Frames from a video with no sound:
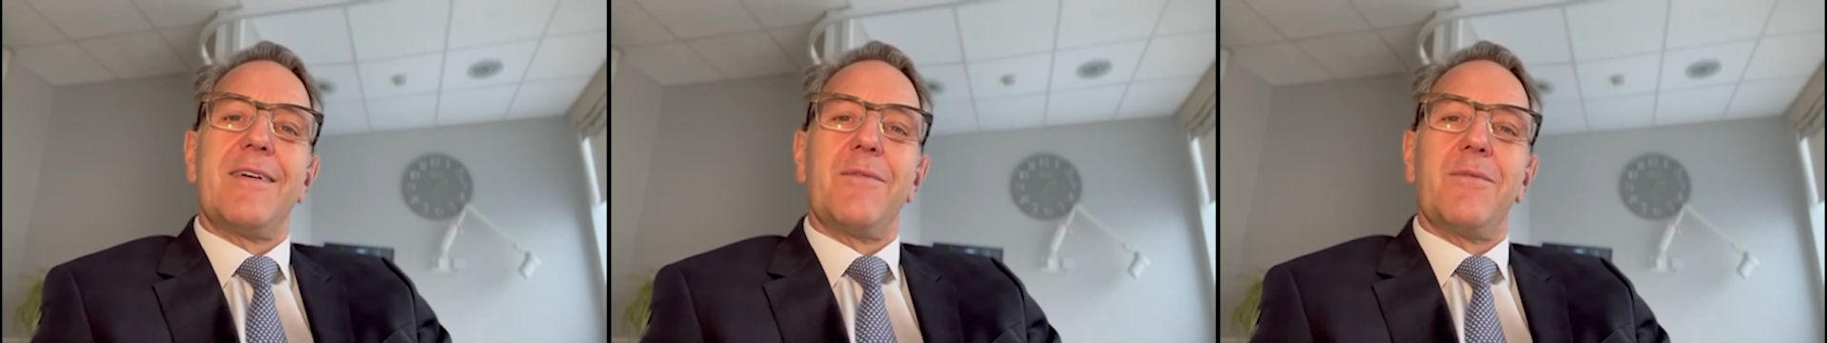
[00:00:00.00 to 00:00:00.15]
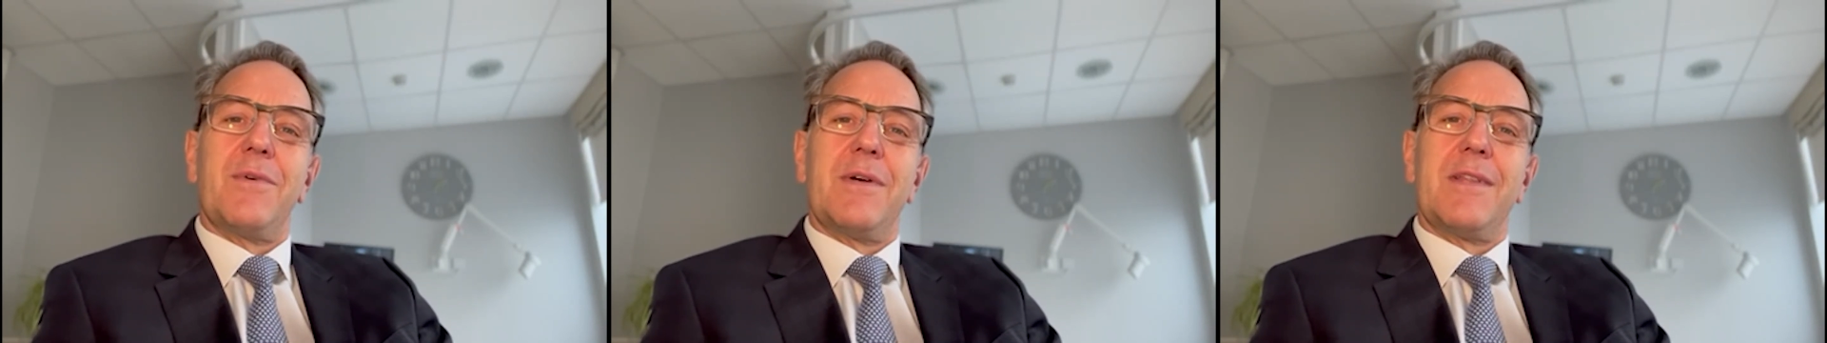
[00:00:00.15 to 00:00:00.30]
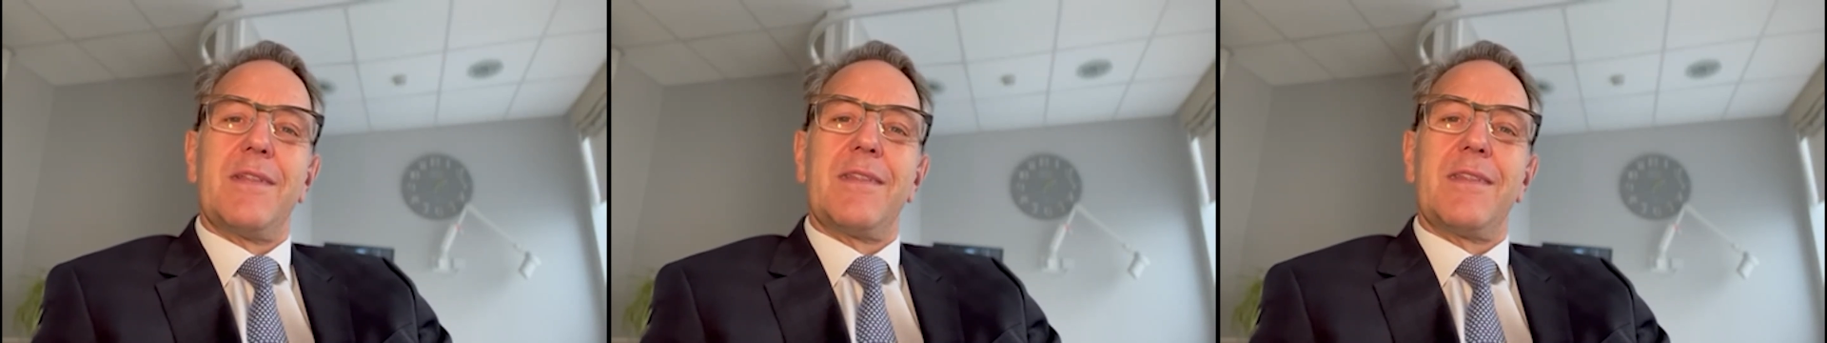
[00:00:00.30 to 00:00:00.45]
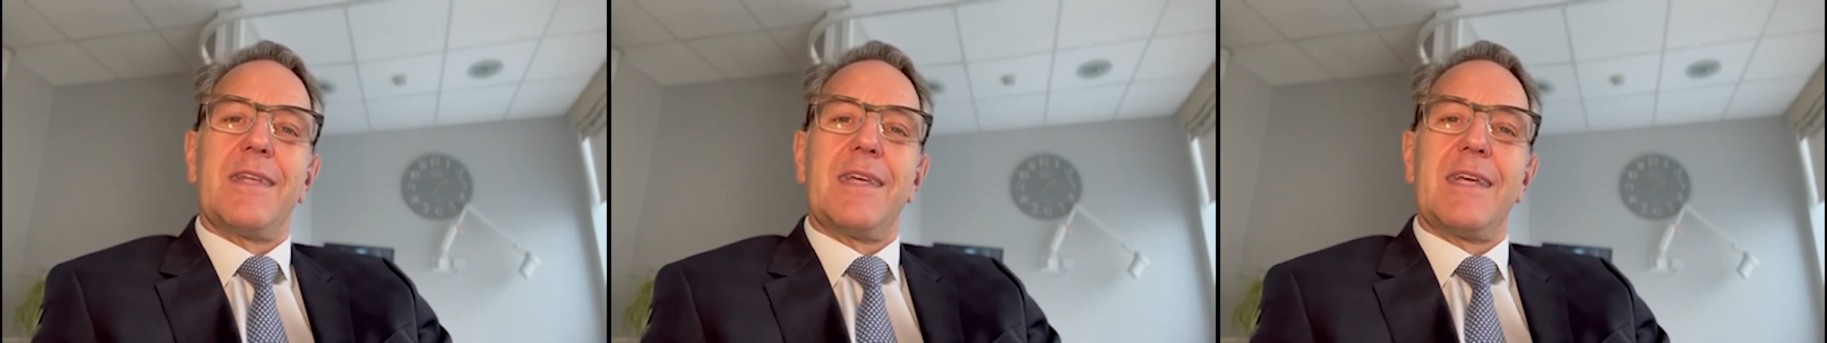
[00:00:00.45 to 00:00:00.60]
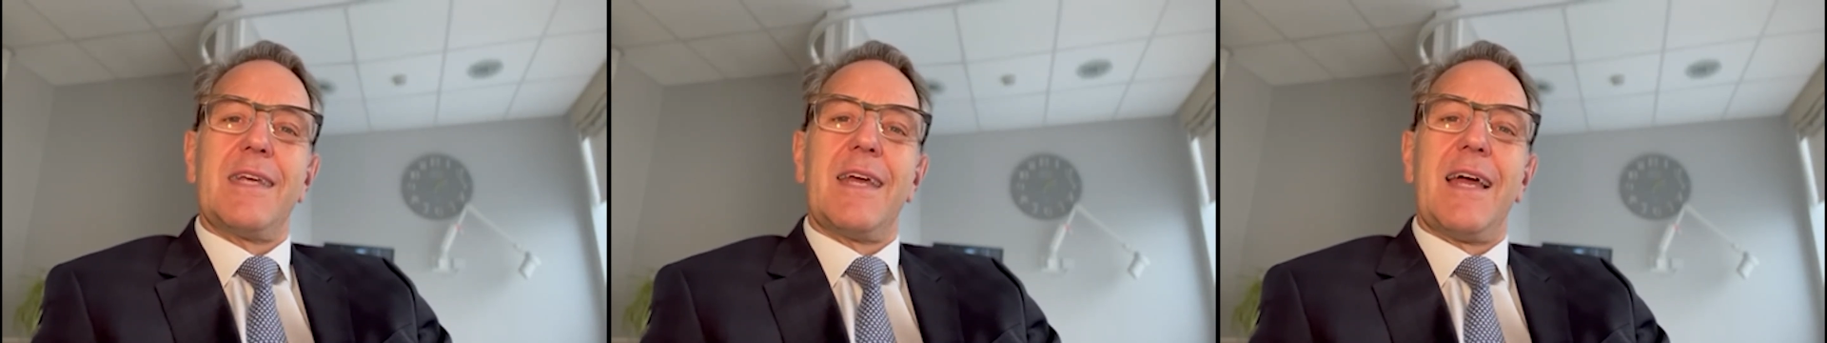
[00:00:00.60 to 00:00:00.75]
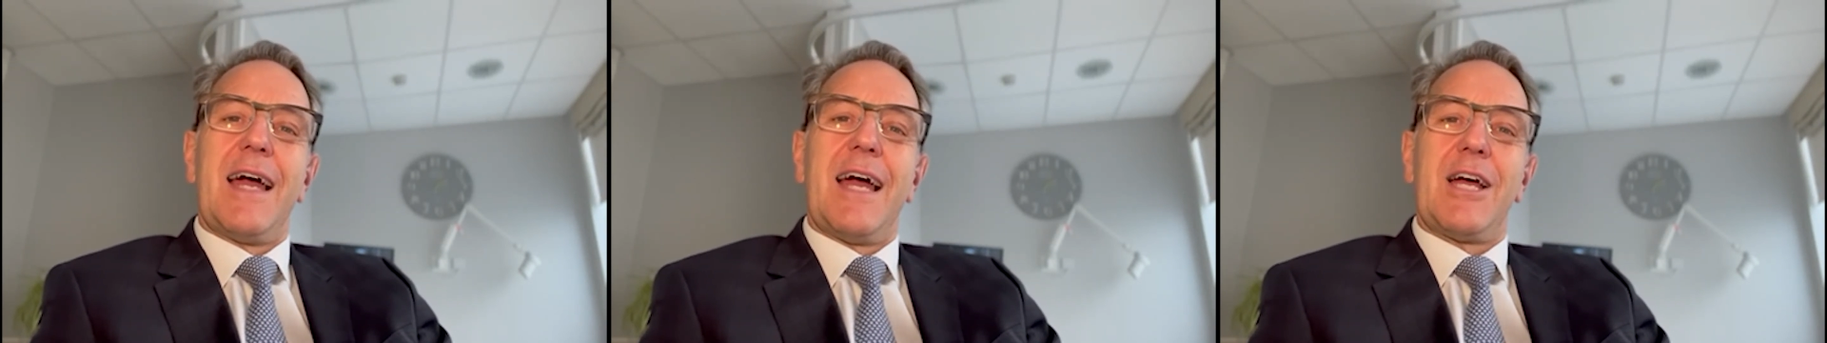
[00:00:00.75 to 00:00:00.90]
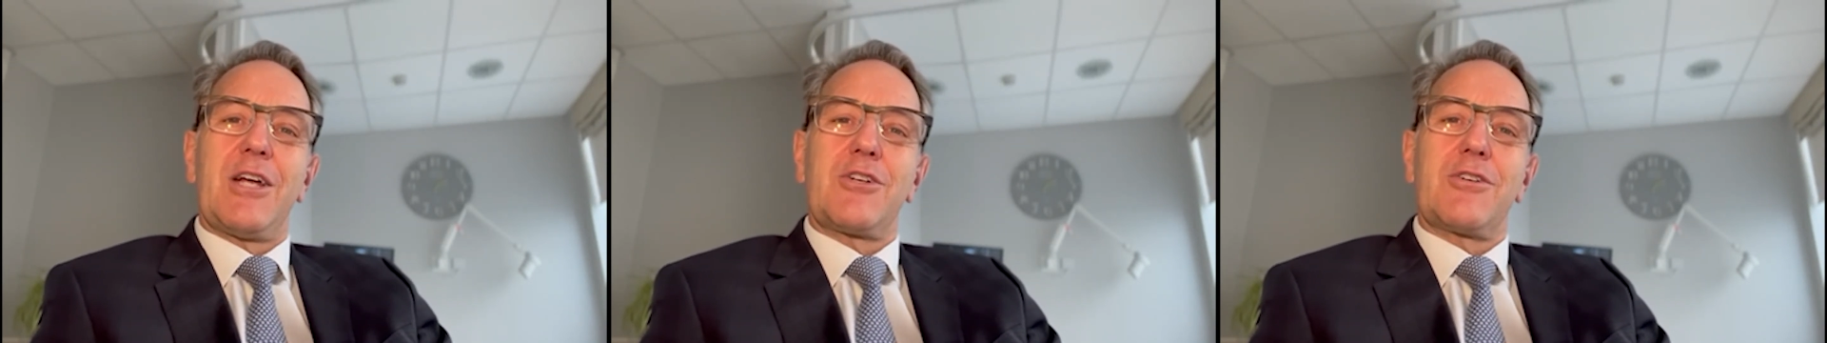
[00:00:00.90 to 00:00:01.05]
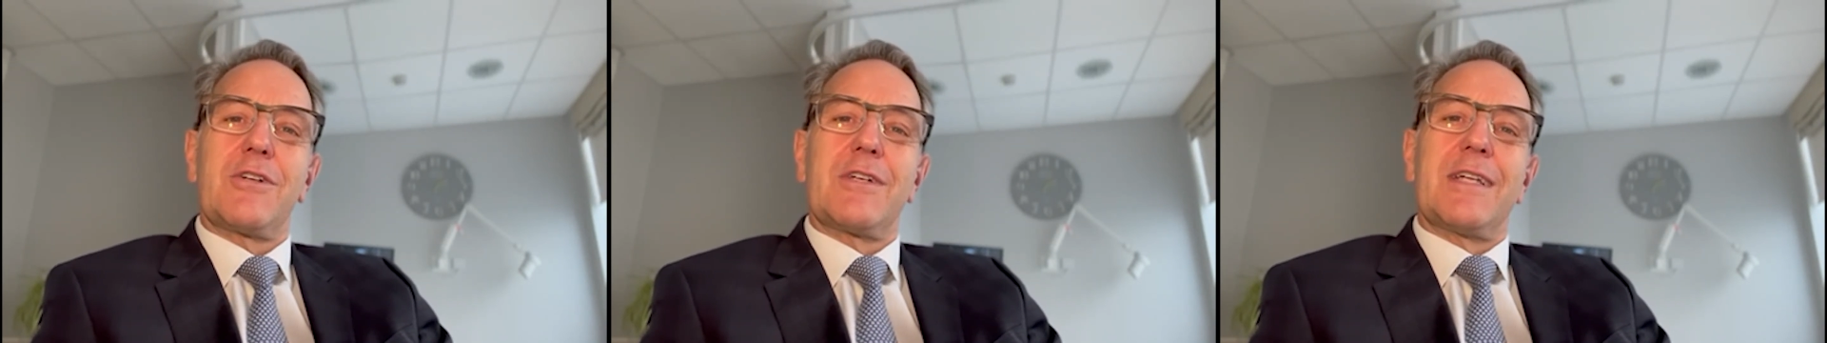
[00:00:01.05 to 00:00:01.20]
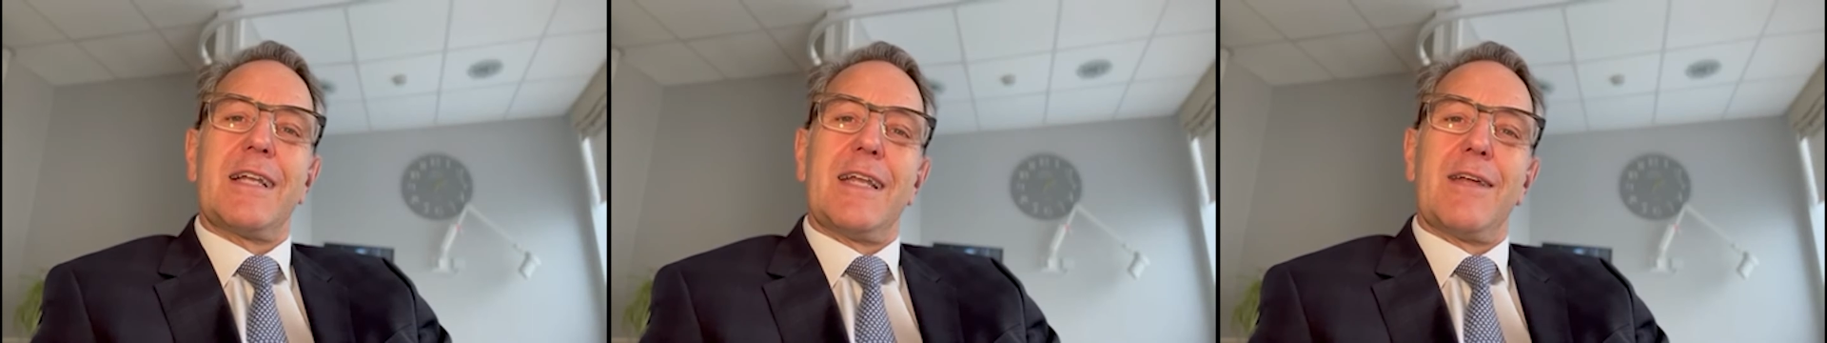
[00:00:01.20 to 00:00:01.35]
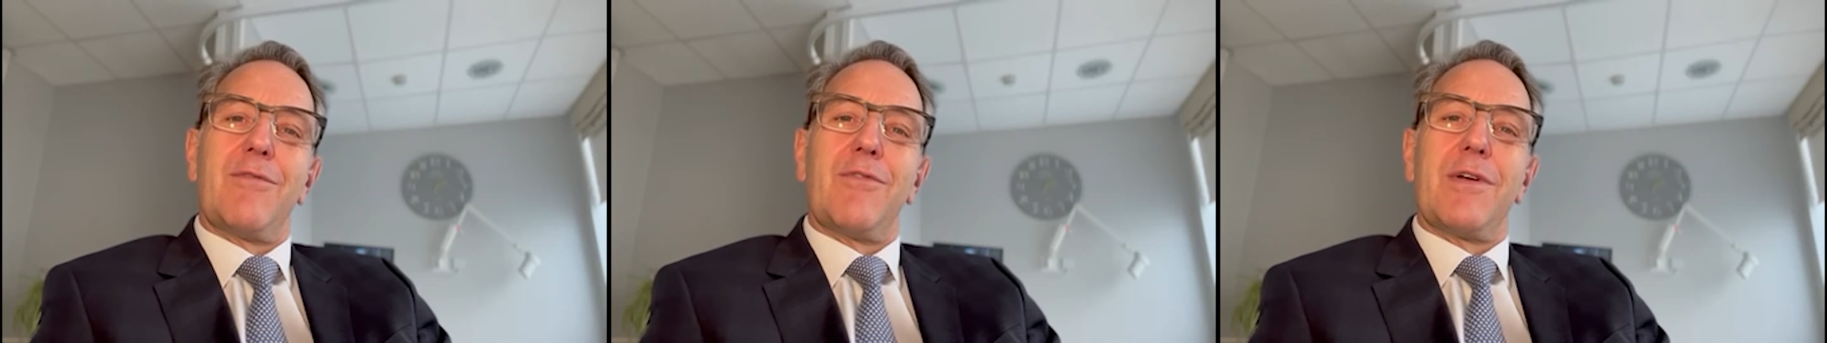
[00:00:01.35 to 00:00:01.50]
with the actual
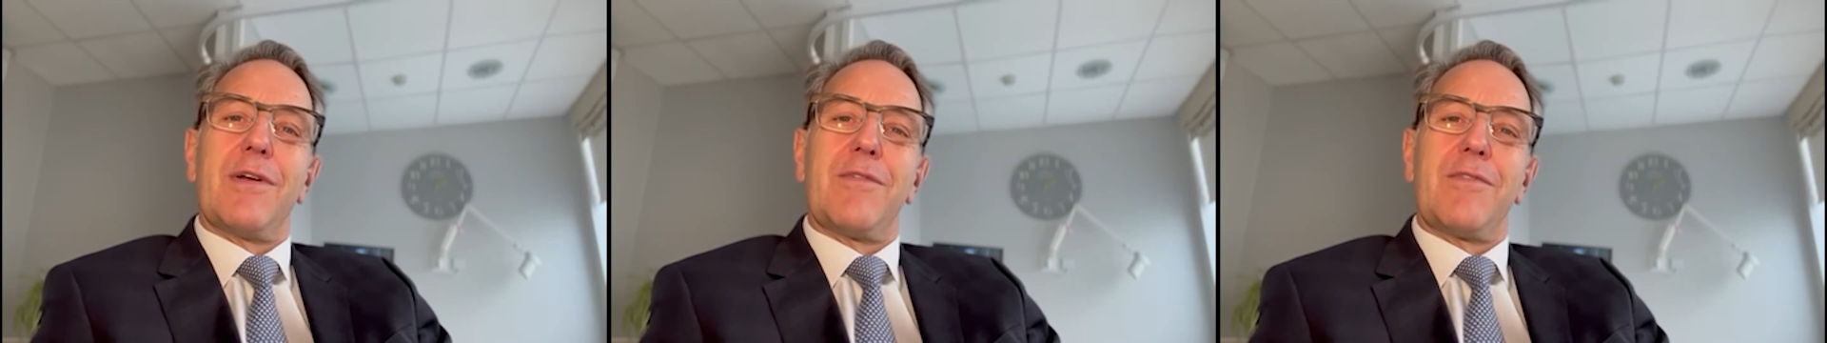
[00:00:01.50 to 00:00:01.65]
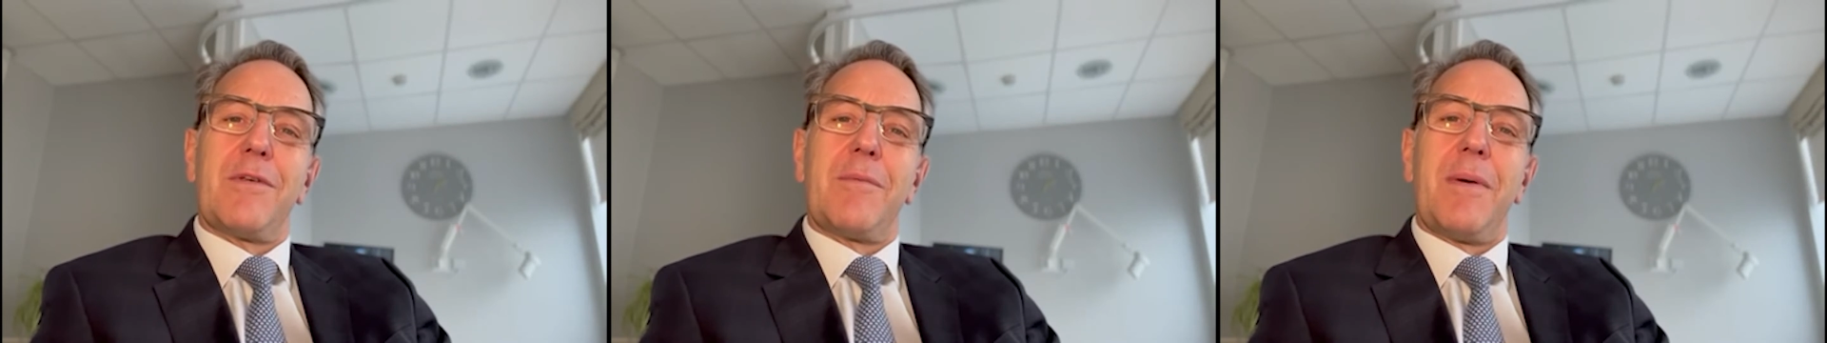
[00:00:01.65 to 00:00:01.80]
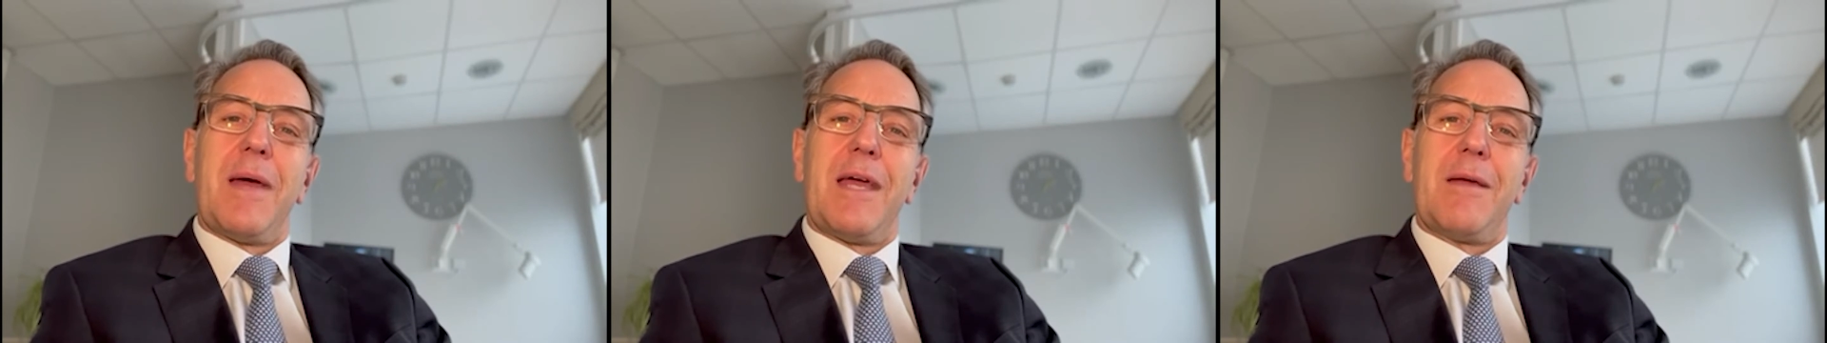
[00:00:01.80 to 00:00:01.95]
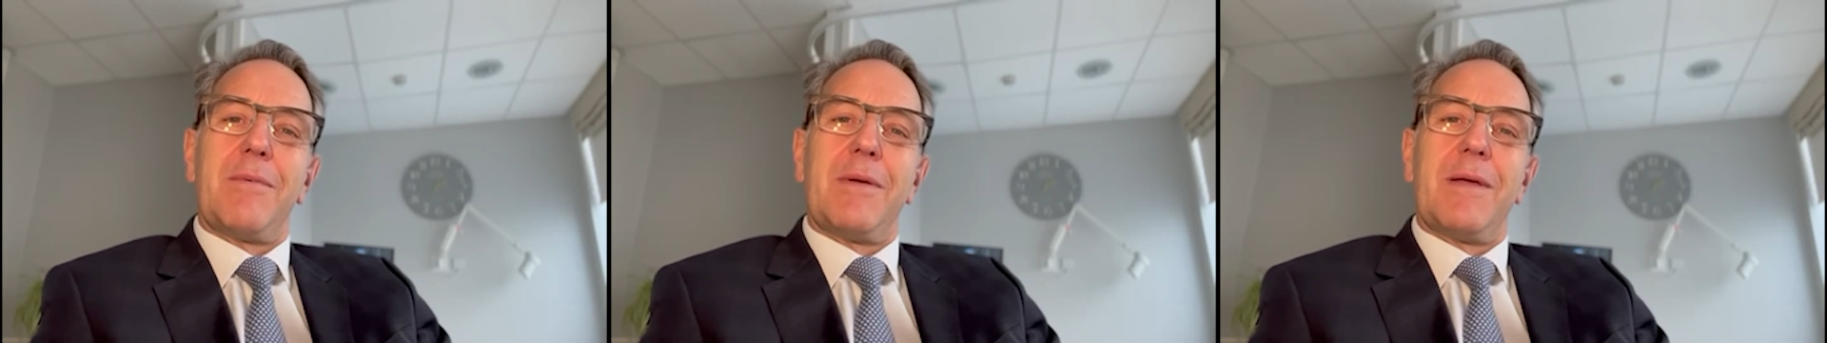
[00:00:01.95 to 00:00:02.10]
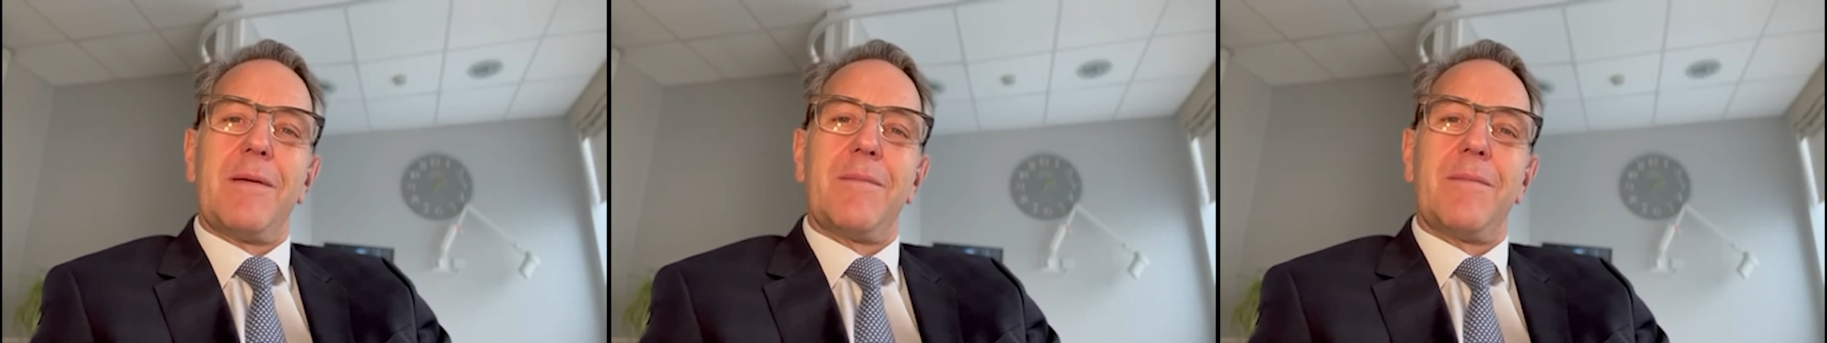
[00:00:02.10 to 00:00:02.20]
delivery of the baby.